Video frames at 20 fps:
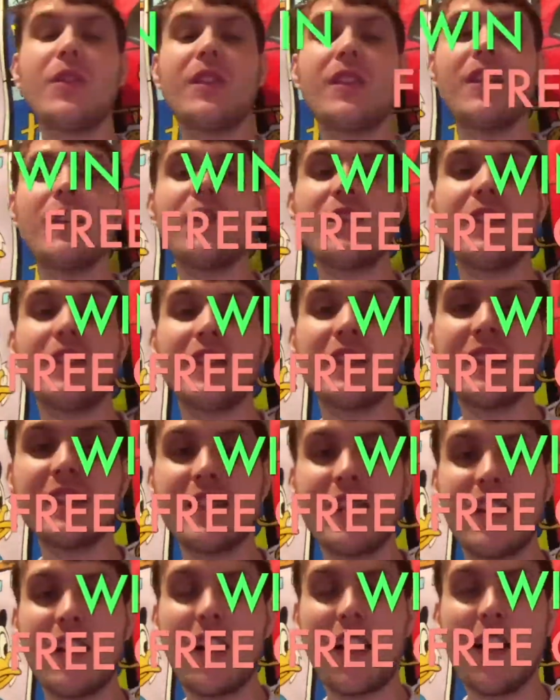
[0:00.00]
there is
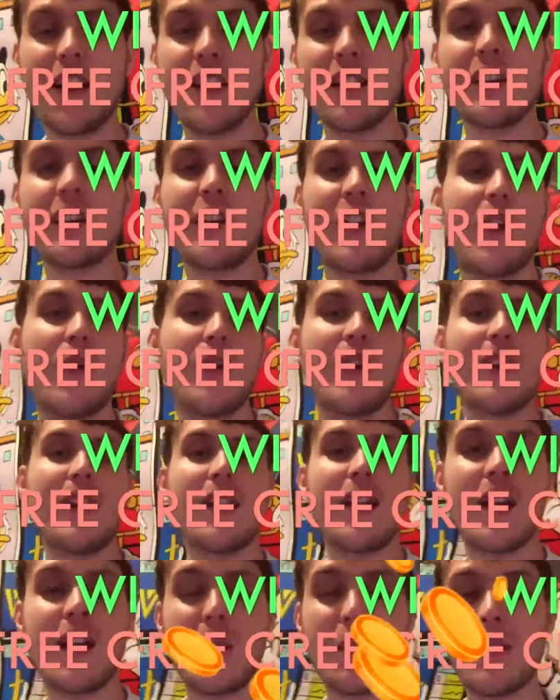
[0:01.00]
an ongoing
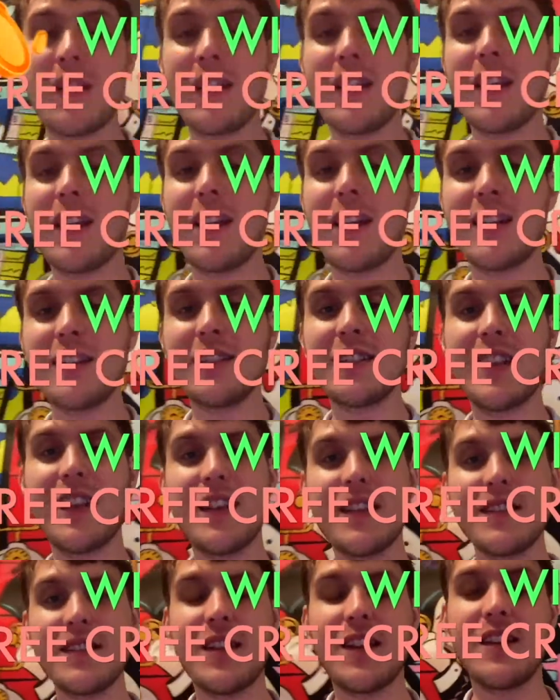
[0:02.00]
comment
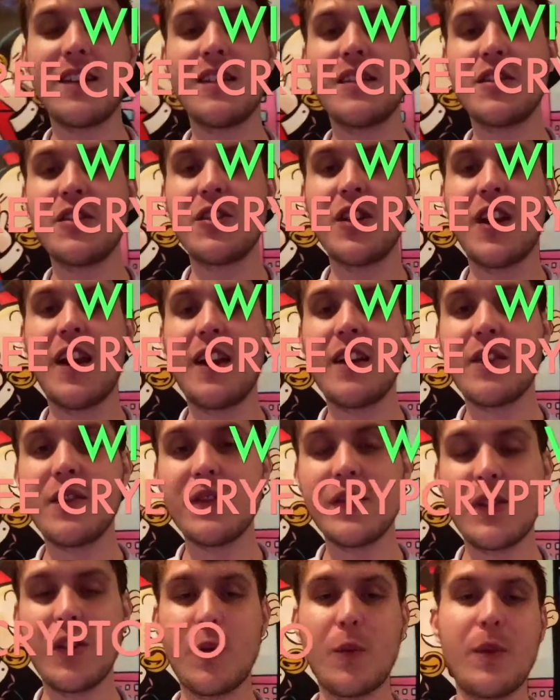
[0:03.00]
contest on this channel,
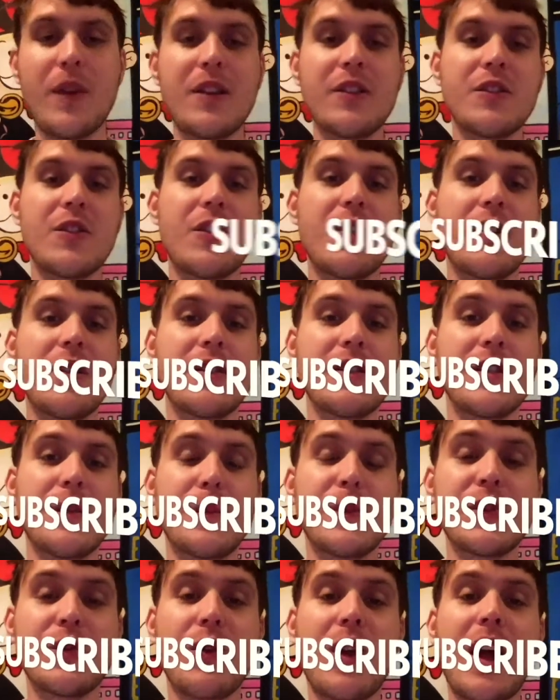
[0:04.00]
so be sure to
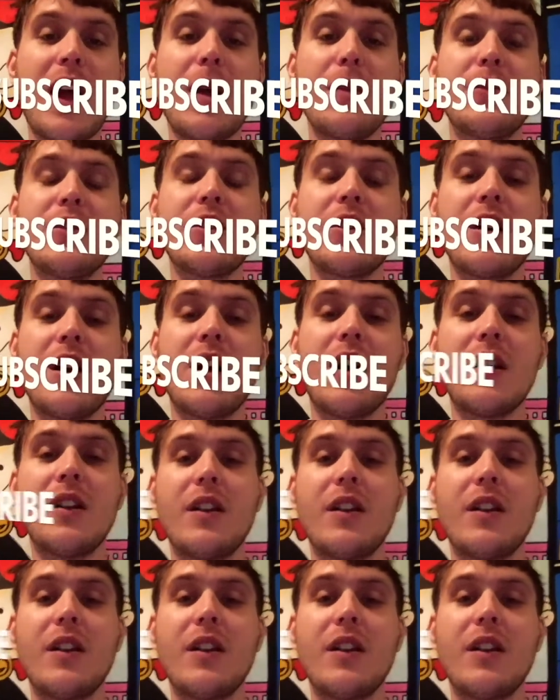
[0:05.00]
subscribe, turn on the